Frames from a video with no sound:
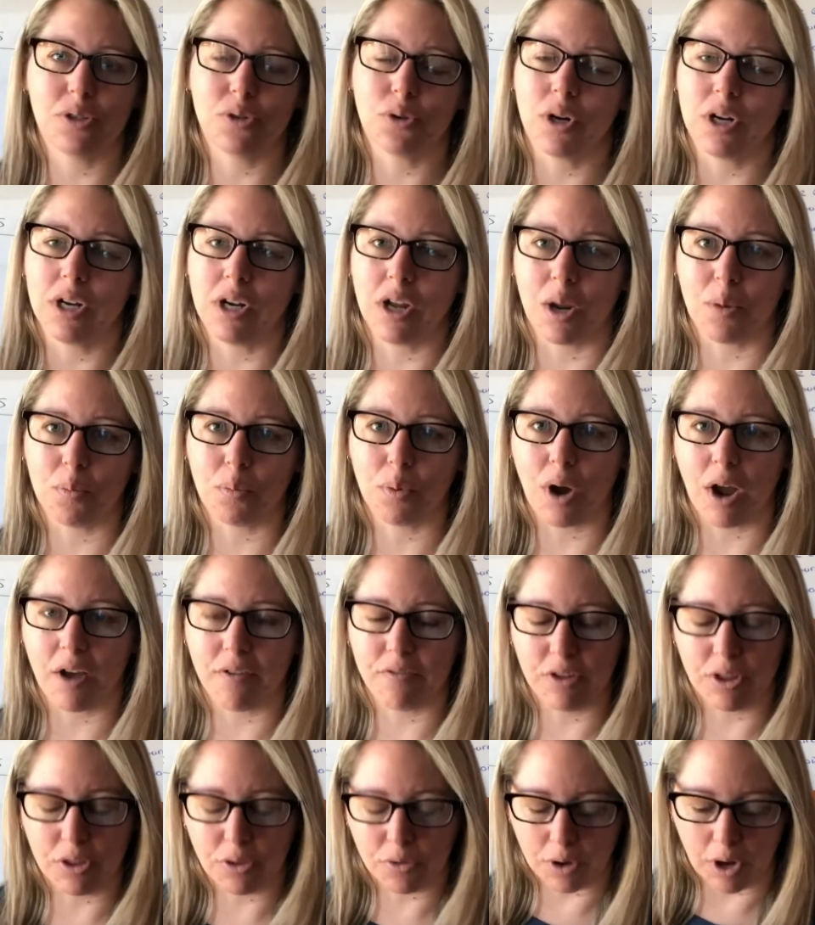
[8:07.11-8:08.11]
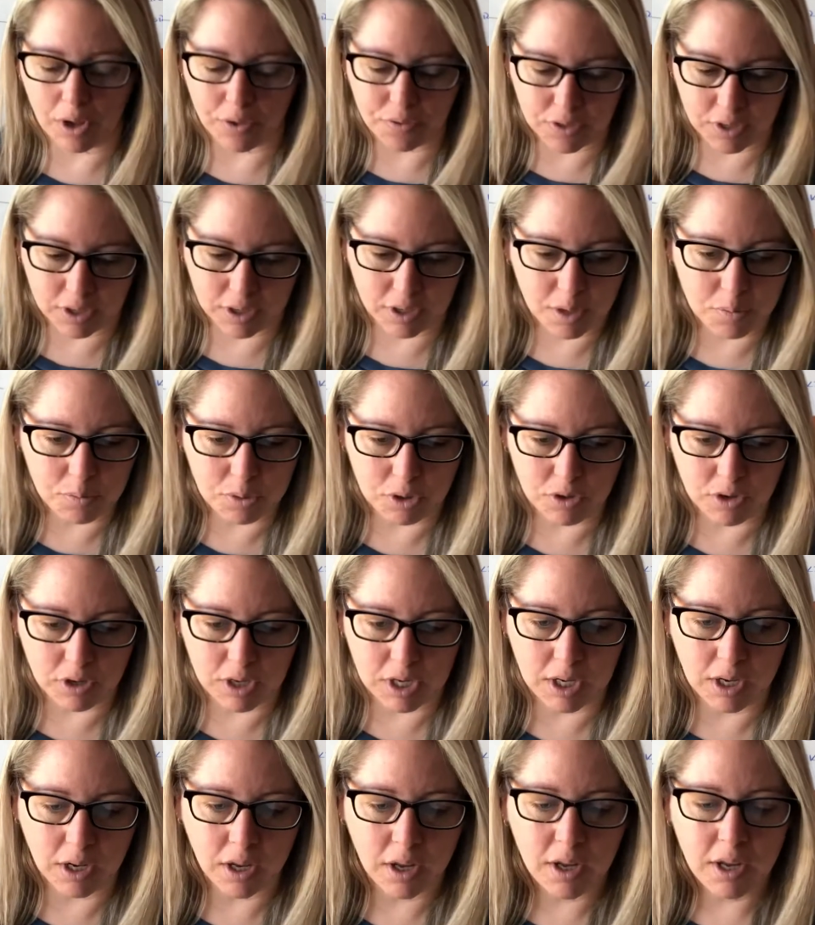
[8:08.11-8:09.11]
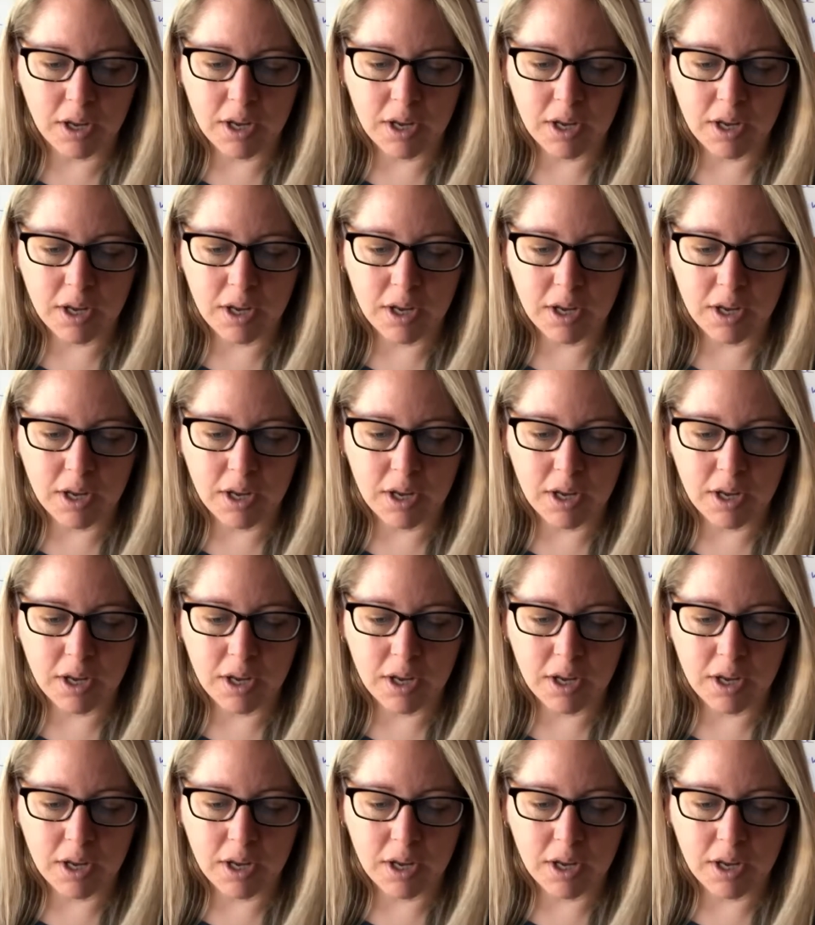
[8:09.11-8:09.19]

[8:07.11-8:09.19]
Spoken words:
or a nonprofit throughout the community,